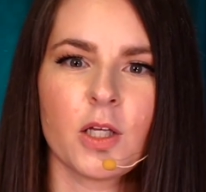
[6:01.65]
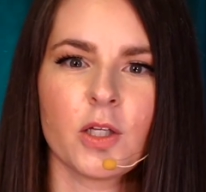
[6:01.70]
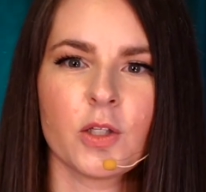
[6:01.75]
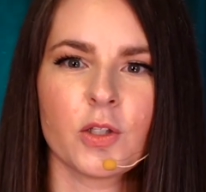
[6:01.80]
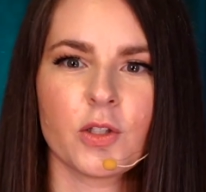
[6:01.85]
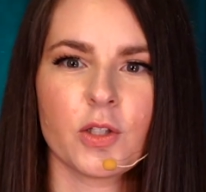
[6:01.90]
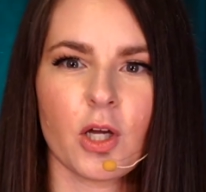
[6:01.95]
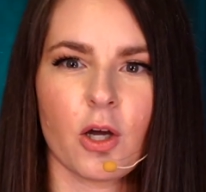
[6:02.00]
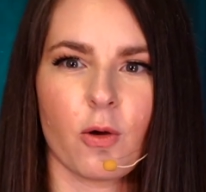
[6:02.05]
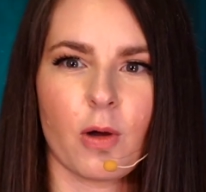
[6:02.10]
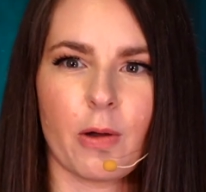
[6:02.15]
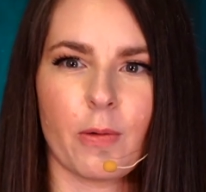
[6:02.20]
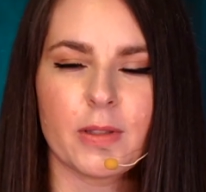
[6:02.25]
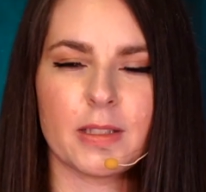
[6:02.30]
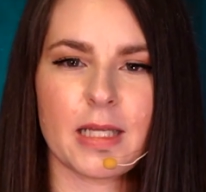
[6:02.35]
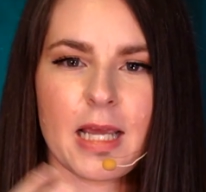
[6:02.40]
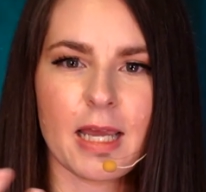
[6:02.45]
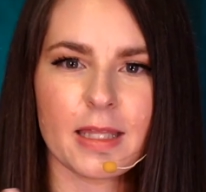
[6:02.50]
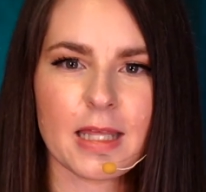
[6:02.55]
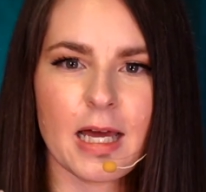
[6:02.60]
So I would
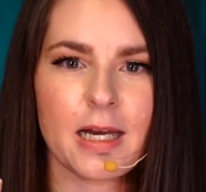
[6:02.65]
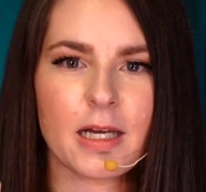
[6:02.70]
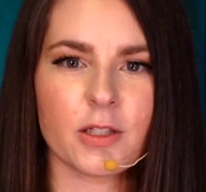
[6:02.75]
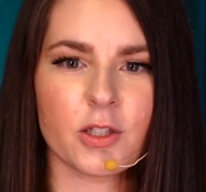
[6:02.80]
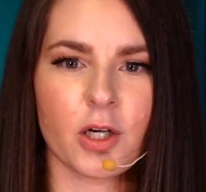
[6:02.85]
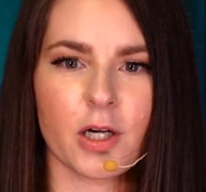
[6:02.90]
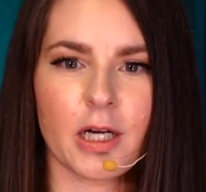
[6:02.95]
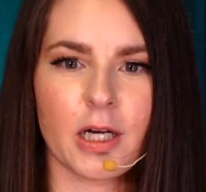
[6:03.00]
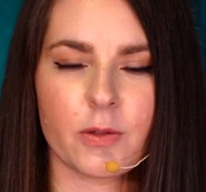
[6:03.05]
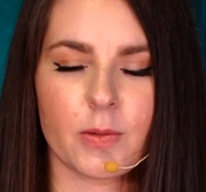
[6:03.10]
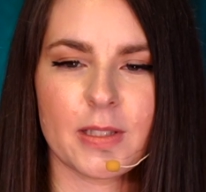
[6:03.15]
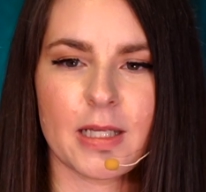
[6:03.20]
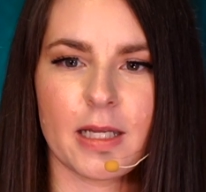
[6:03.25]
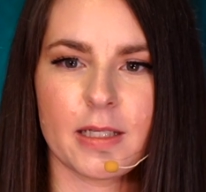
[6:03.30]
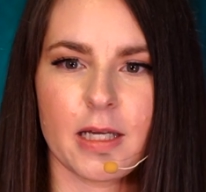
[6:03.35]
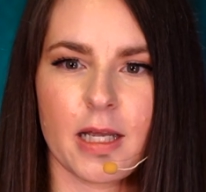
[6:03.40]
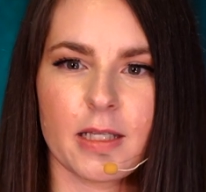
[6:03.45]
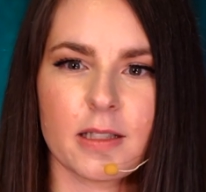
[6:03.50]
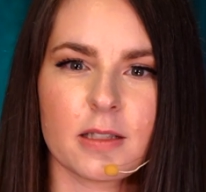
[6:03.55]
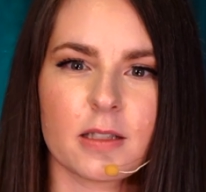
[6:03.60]
take that and turn a
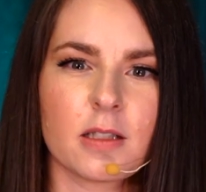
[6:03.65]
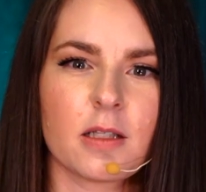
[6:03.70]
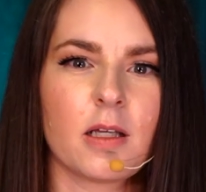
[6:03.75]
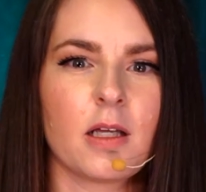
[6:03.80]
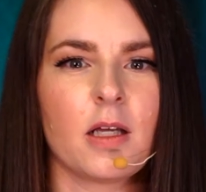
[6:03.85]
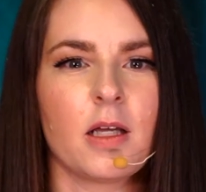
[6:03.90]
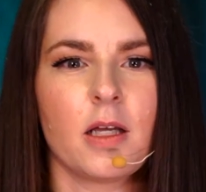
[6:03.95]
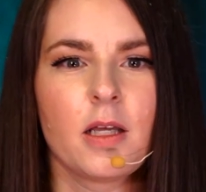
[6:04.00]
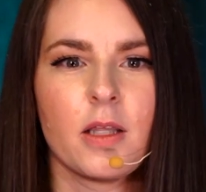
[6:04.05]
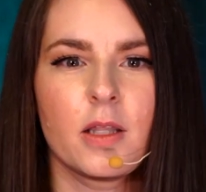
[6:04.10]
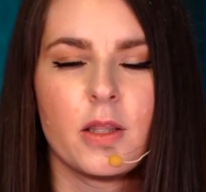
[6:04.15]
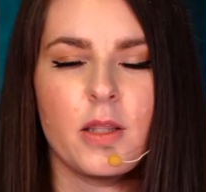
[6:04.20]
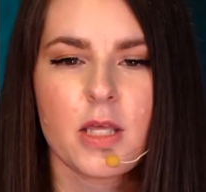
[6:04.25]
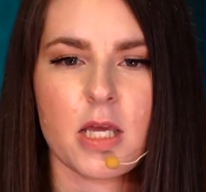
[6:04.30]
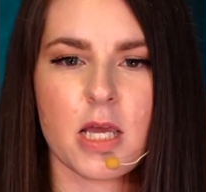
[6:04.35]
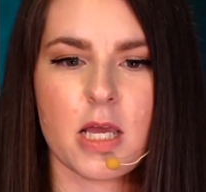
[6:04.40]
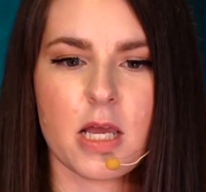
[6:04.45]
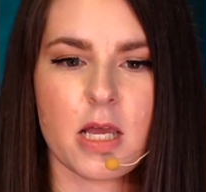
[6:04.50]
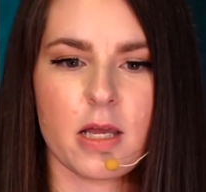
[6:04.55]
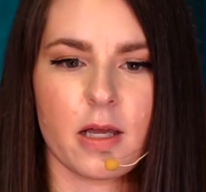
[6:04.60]
sentence.
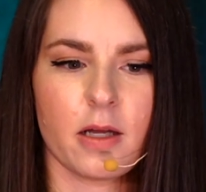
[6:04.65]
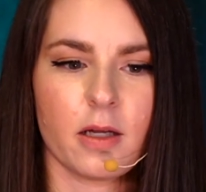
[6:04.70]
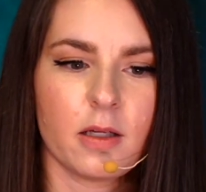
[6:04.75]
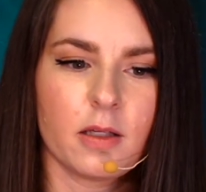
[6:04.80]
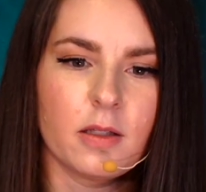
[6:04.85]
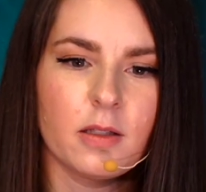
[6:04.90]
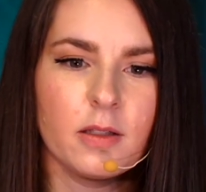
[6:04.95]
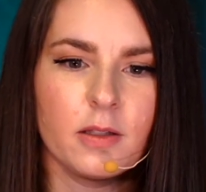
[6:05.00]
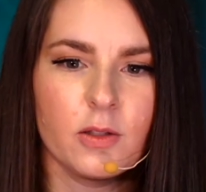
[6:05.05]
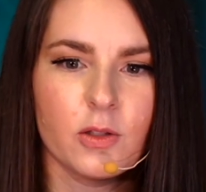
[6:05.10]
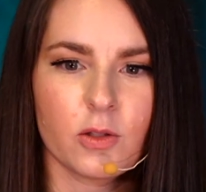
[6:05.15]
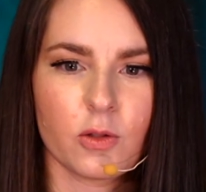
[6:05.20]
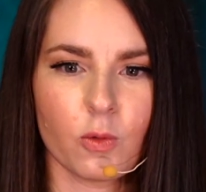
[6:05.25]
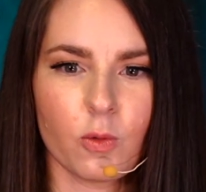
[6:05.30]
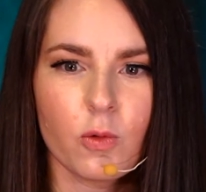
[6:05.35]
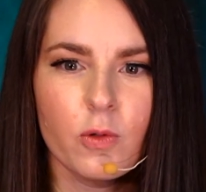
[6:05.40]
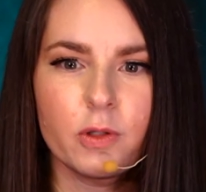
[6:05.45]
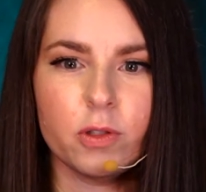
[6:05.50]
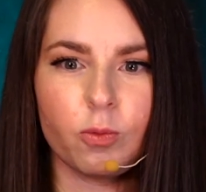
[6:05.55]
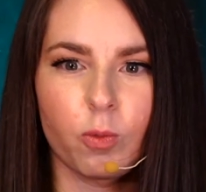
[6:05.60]
The
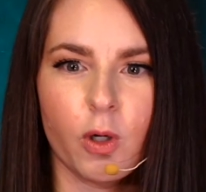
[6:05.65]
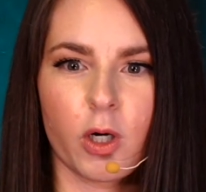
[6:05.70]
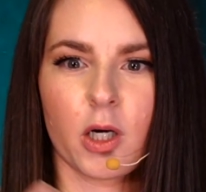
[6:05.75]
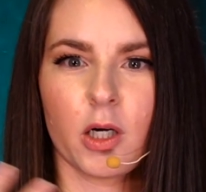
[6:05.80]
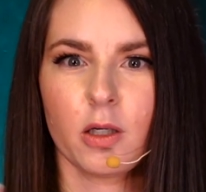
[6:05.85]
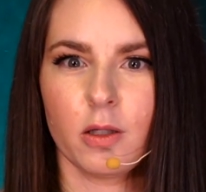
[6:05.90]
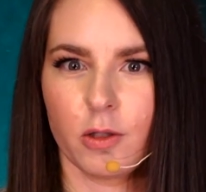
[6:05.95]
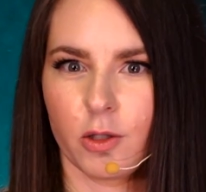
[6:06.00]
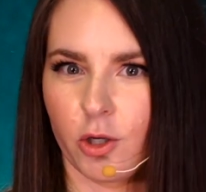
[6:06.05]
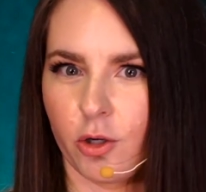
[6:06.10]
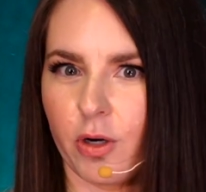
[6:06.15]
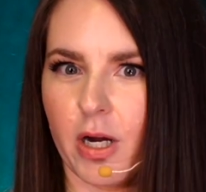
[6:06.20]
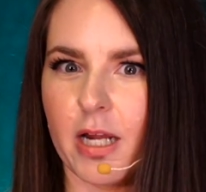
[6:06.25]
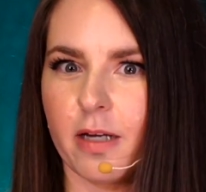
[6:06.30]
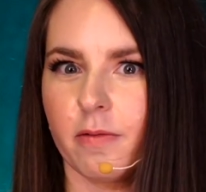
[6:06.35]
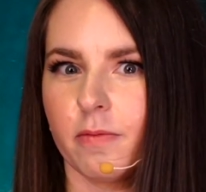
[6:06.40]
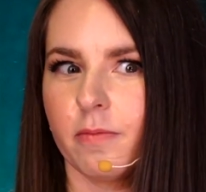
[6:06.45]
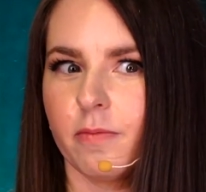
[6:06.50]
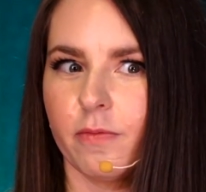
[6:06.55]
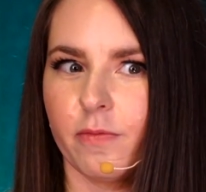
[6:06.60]
stools were
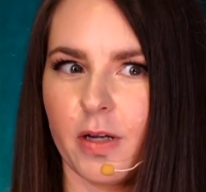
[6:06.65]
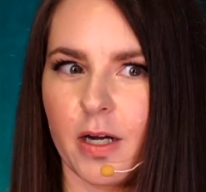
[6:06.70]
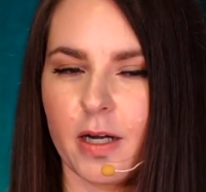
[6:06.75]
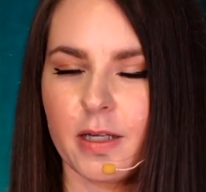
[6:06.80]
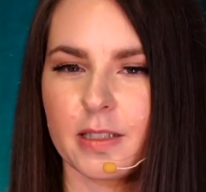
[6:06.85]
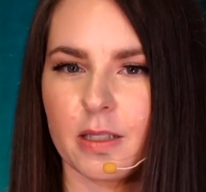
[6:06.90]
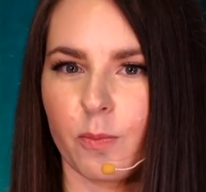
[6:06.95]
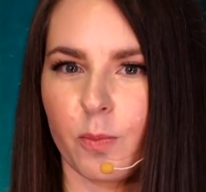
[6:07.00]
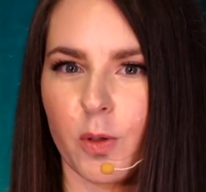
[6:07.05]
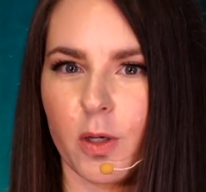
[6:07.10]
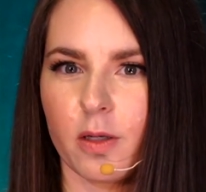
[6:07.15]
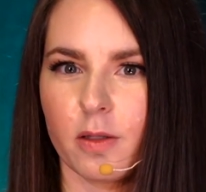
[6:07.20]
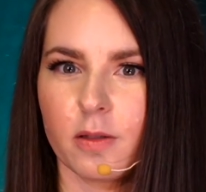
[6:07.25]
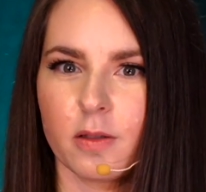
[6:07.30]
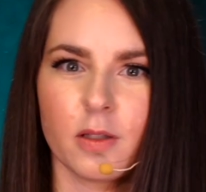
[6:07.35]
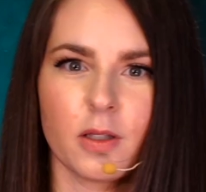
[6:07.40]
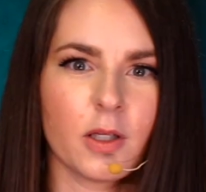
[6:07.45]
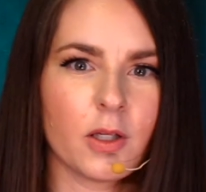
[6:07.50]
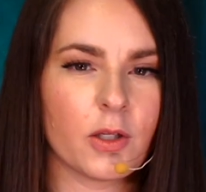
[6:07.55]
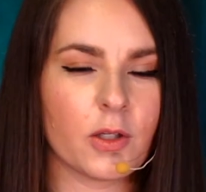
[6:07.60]
green. Very simple.
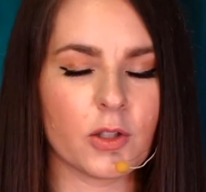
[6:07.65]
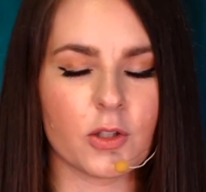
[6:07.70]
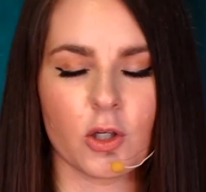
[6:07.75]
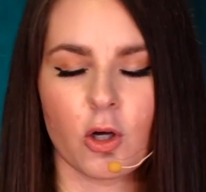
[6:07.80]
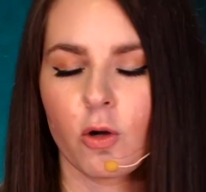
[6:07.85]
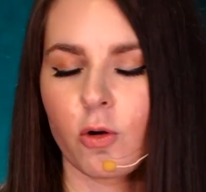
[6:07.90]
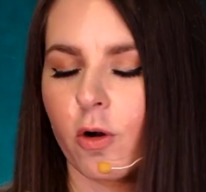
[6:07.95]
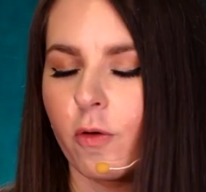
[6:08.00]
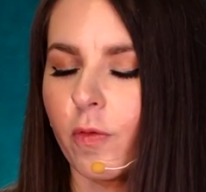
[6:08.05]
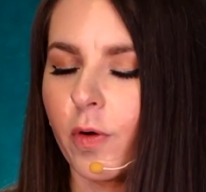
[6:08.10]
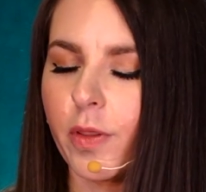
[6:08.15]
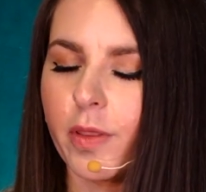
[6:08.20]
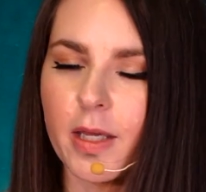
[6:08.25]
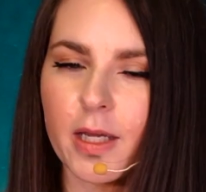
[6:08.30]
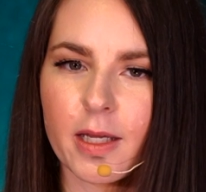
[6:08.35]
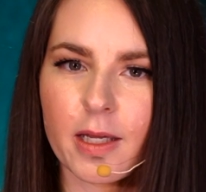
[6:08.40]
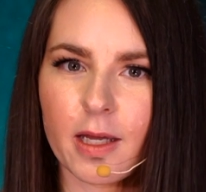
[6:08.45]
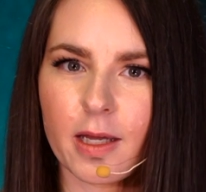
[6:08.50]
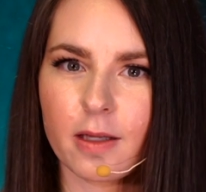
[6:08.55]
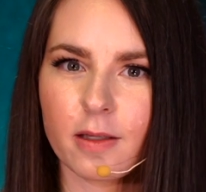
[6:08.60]
Don't
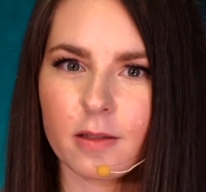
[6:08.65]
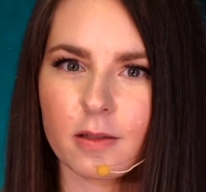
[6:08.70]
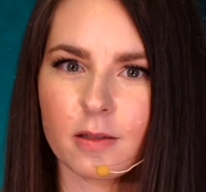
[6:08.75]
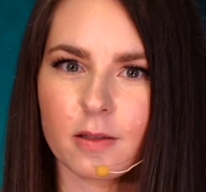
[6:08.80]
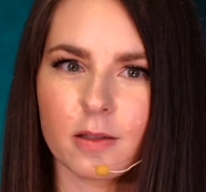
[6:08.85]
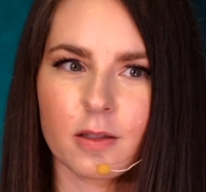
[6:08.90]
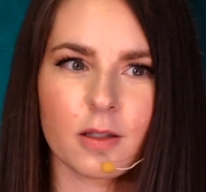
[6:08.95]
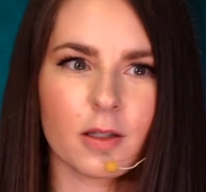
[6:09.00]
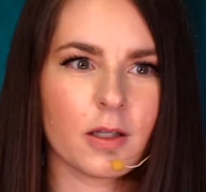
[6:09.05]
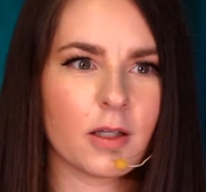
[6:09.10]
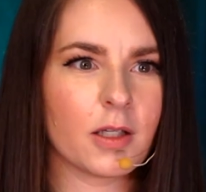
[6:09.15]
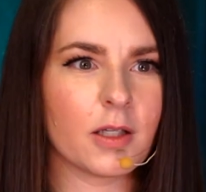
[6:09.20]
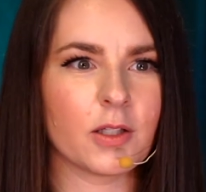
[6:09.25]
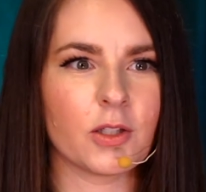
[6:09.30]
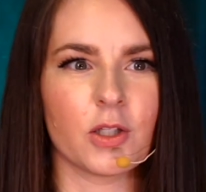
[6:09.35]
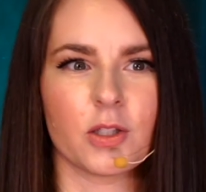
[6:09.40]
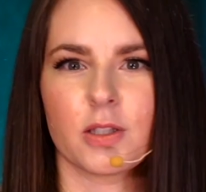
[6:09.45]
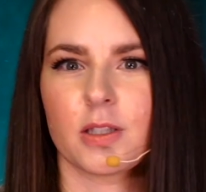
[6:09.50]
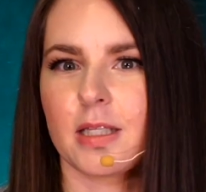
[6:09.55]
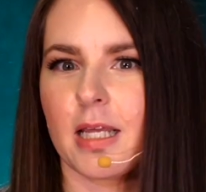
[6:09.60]
overthink it.
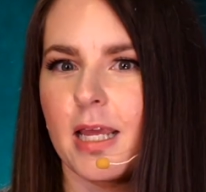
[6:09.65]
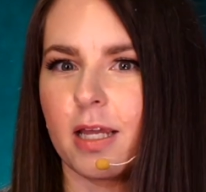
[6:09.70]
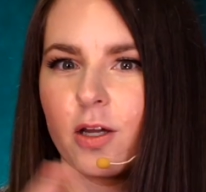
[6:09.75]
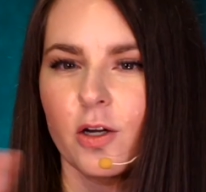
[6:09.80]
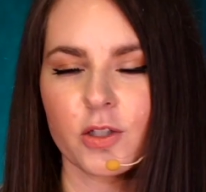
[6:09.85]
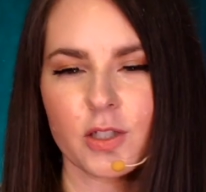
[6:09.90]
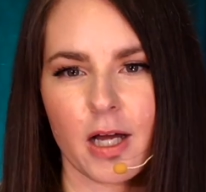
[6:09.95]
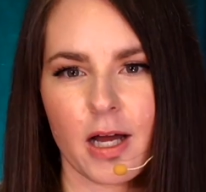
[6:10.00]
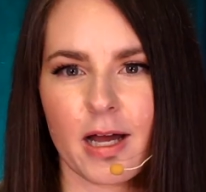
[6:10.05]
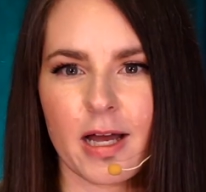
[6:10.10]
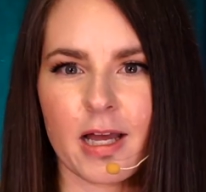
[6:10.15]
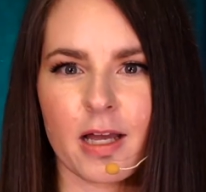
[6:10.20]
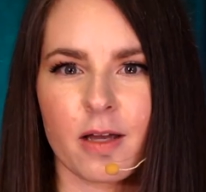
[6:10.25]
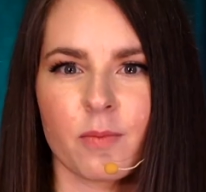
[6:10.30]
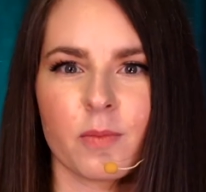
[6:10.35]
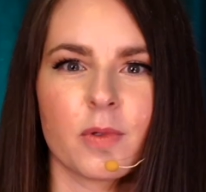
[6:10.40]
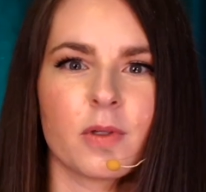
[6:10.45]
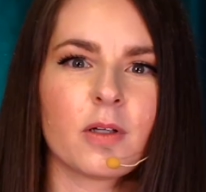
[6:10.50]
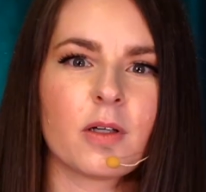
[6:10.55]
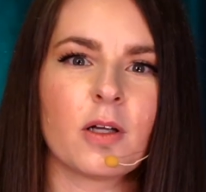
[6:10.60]
Just take your
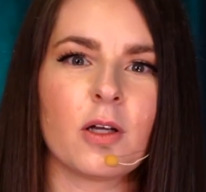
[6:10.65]
time.